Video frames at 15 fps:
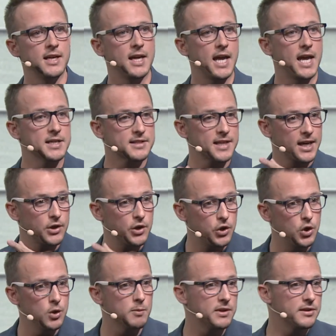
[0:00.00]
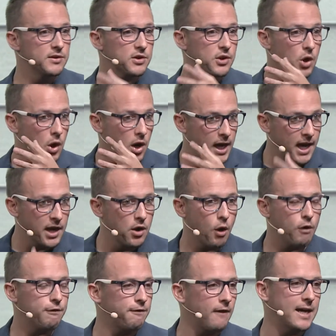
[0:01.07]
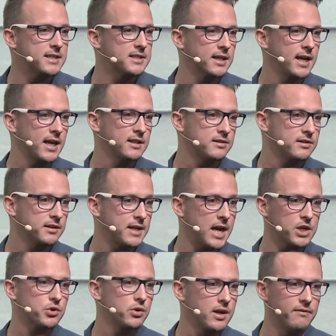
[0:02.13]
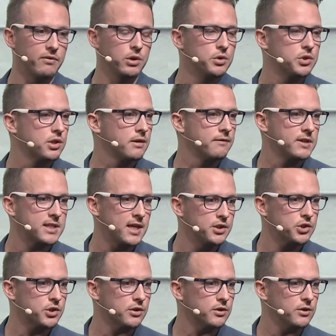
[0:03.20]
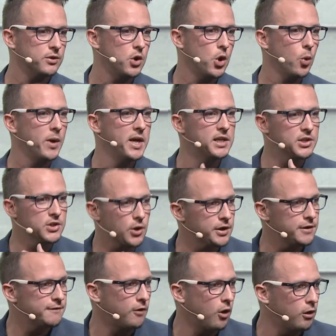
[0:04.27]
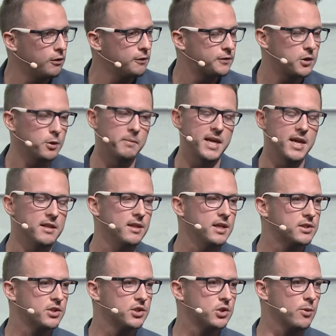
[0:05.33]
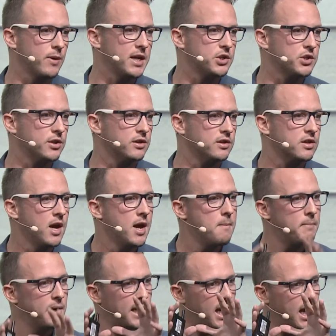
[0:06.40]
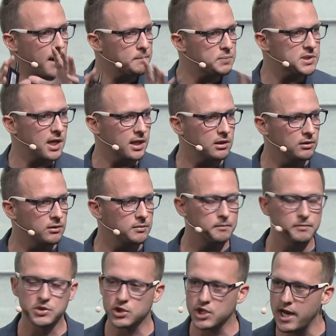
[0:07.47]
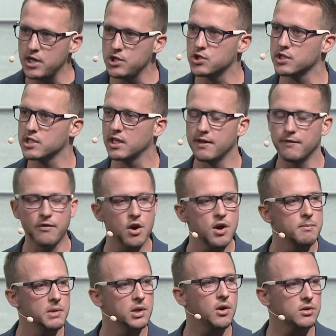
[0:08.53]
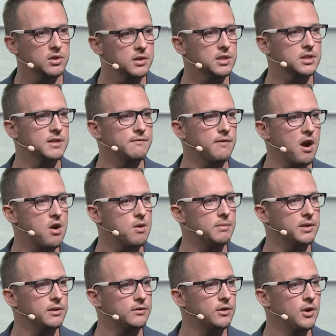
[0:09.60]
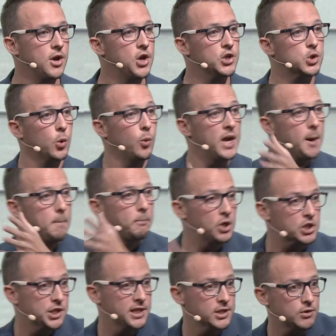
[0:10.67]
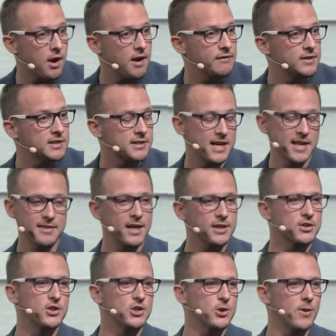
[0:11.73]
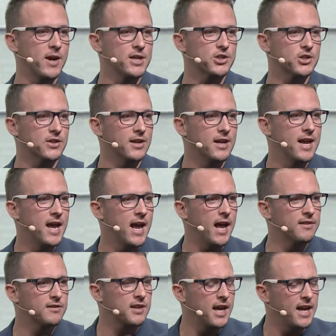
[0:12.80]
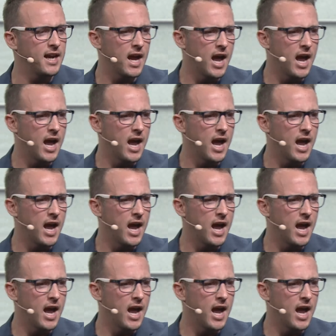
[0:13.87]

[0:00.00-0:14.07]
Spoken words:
is that humans cannot fight against the natural evolution of attention. We did not evolve to be in these situations, picking up subtle changes in a very monotonous environment. So we are putting drivers in that situation and saying,